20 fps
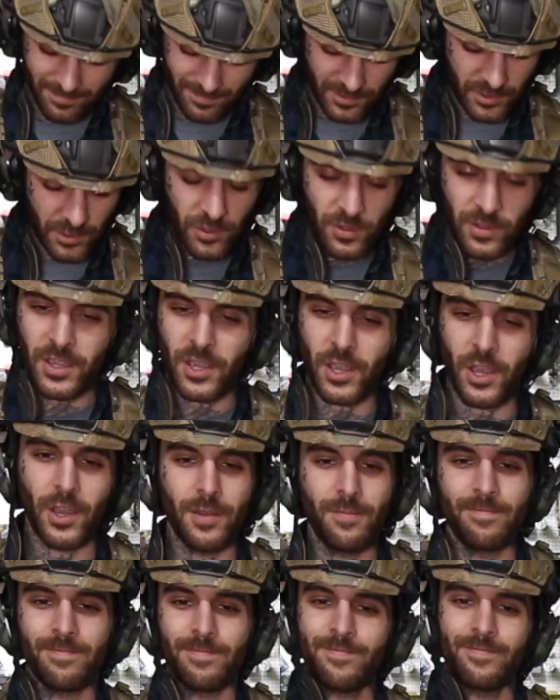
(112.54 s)
to the
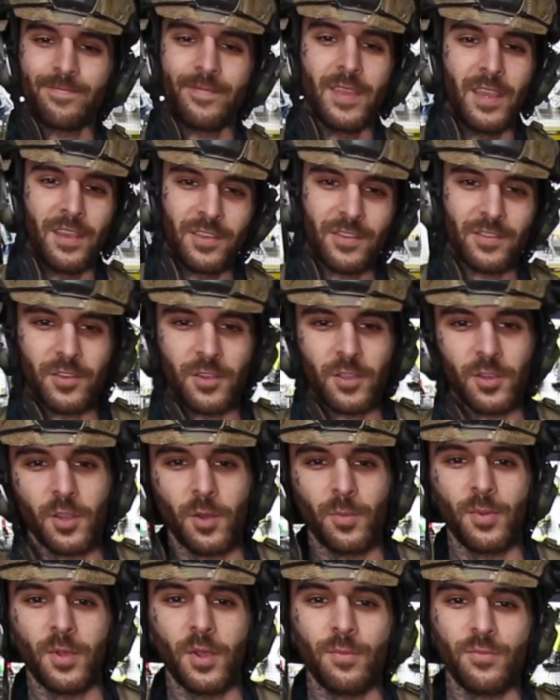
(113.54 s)
gun, slinged
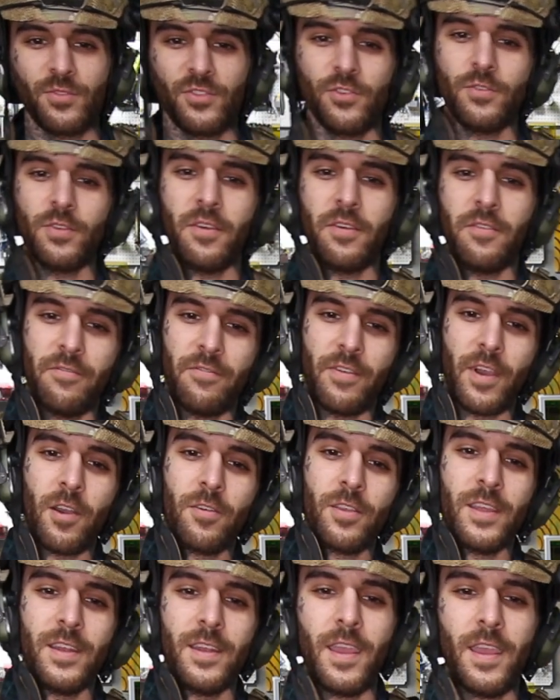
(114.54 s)
up here. I'm shooting a
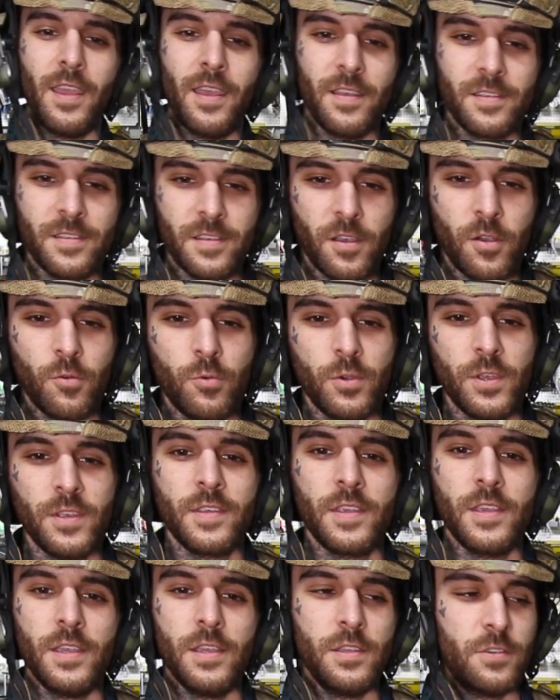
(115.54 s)
Valken ASL
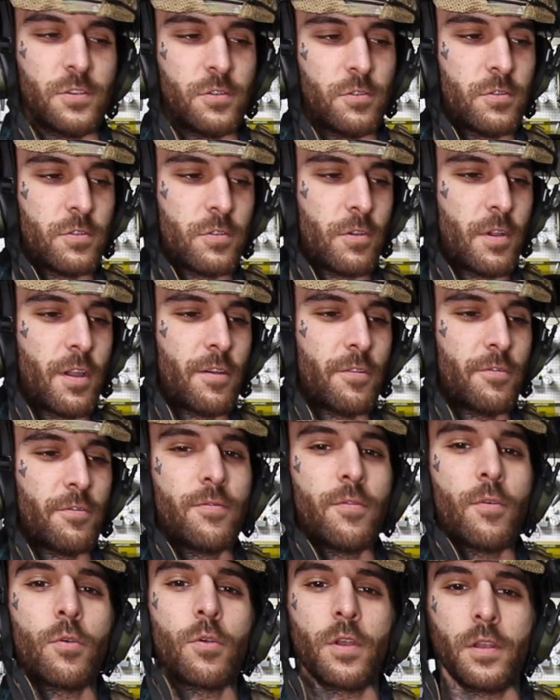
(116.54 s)
Whiskey. It shoots around
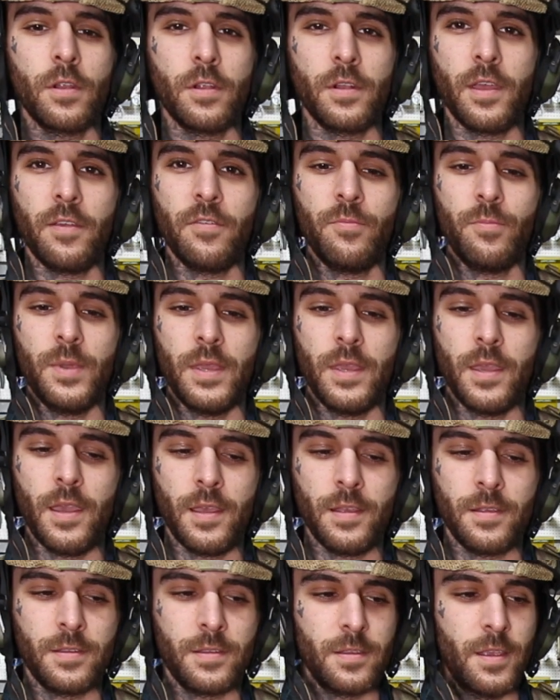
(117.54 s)
400
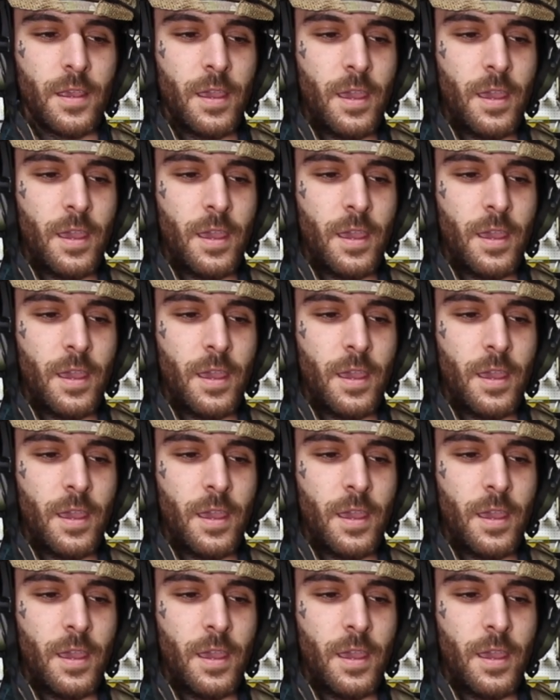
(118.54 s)
FPS.